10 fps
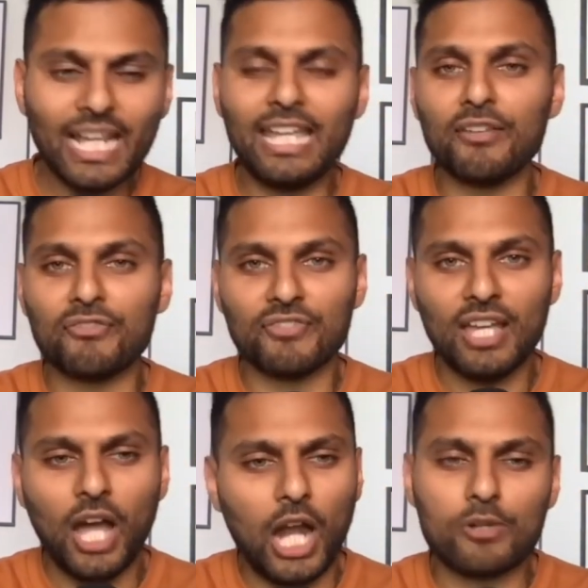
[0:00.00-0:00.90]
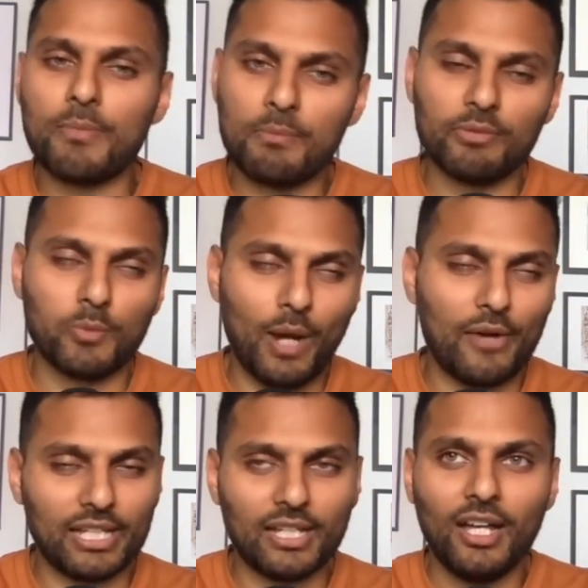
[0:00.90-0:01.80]
If I remember
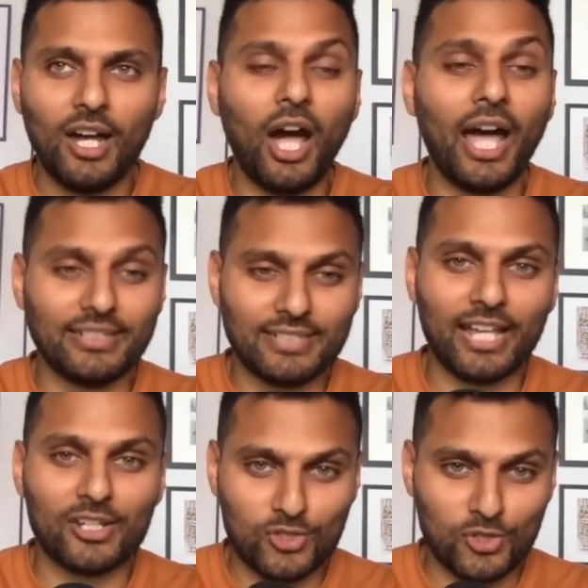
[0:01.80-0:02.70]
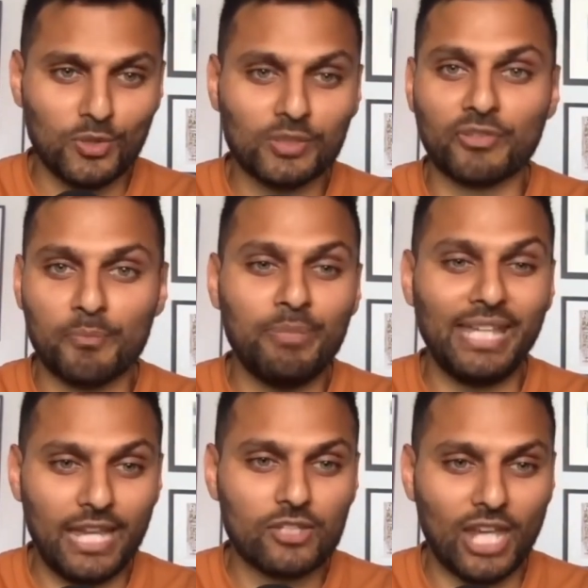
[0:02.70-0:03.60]
wearing high-tech shoes from
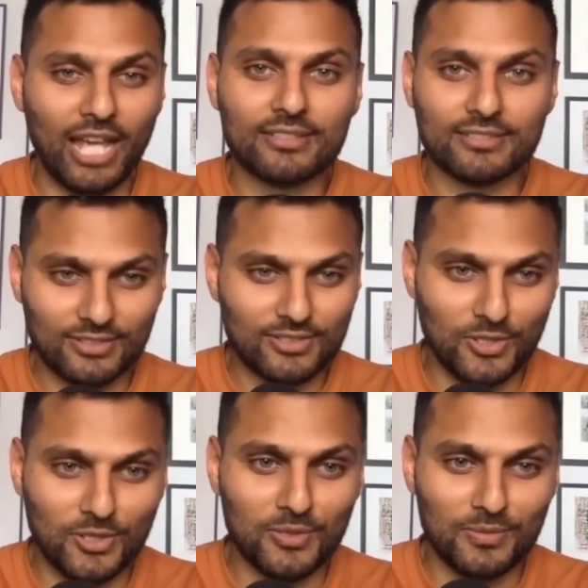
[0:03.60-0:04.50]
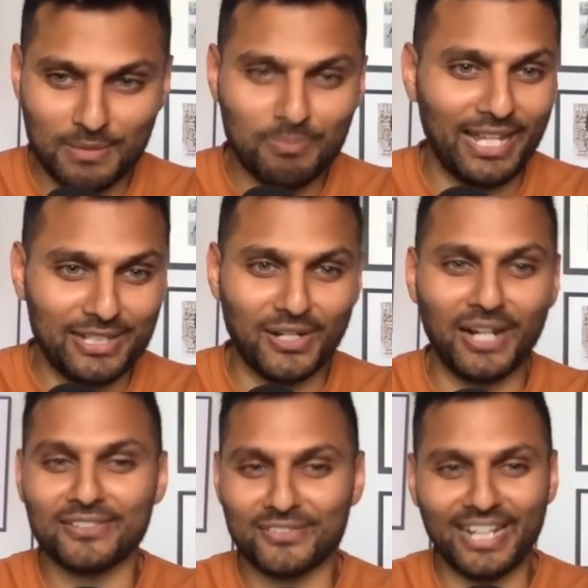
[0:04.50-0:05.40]
BHS to the
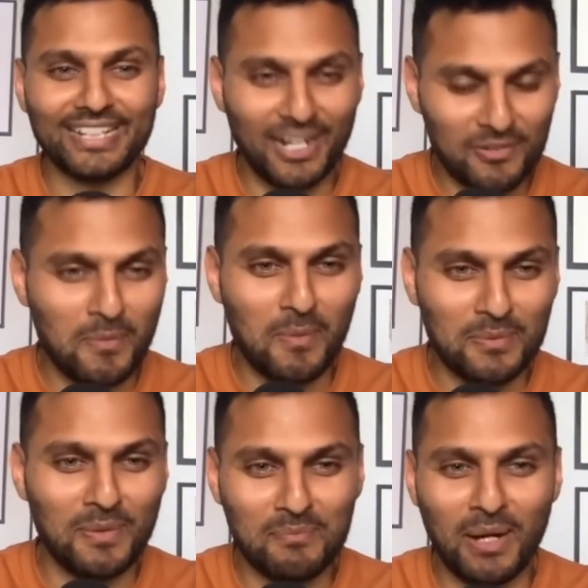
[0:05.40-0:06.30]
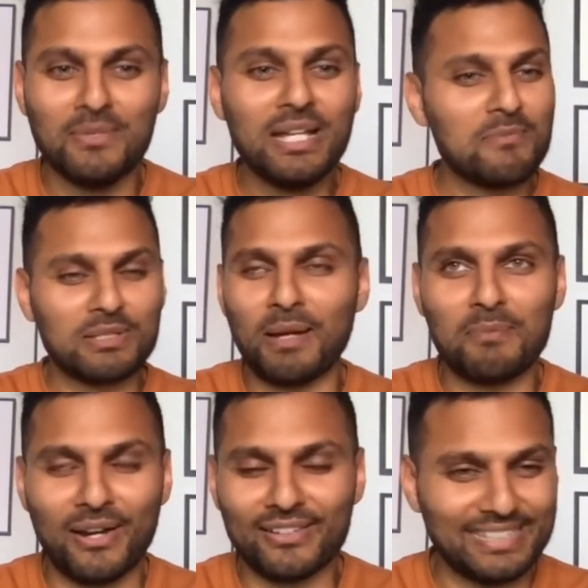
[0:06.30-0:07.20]
playground, right? I remember my mom, because my
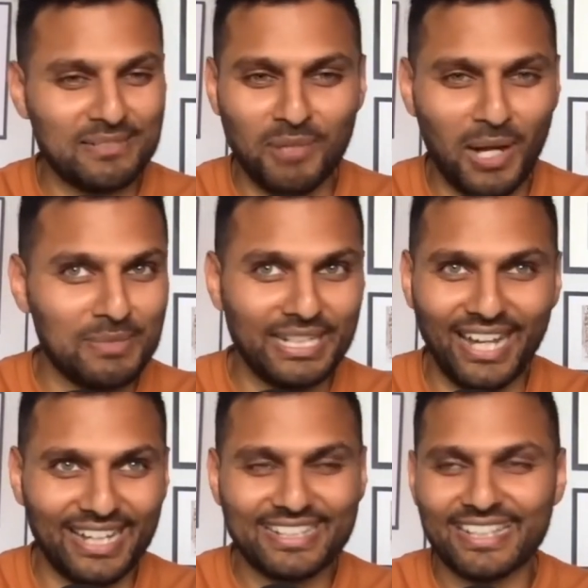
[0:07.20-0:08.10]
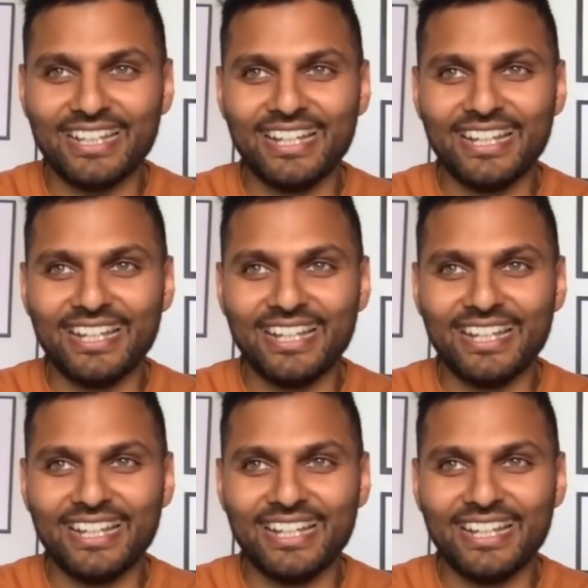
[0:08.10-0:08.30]
parents didn't buy me Nike